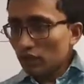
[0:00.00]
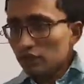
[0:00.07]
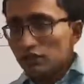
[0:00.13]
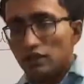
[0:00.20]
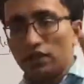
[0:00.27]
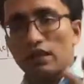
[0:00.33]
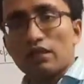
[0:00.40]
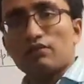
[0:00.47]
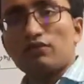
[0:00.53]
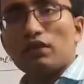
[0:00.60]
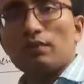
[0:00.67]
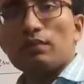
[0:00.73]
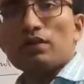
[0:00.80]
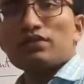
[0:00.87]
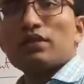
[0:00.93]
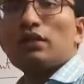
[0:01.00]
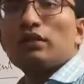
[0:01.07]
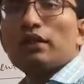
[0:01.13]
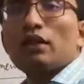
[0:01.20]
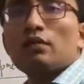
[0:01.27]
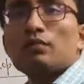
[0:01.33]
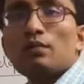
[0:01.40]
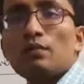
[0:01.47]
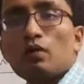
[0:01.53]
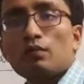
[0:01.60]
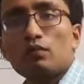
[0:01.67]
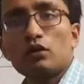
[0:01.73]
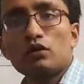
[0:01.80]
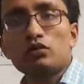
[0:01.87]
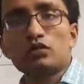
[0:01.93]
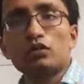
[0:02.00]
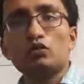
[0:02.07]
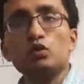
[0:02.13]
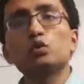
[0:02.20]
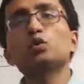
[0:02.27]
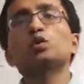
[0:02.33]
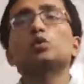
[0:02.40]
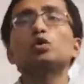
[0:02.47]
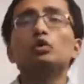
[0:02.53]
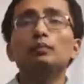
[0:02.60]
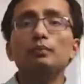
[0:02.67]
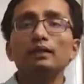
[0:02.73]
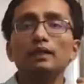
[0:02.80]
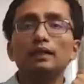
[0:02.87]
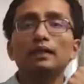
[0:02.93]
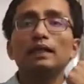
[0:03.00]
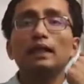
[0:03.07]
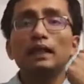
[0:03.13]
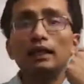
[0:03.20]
each and every percentile of the population should be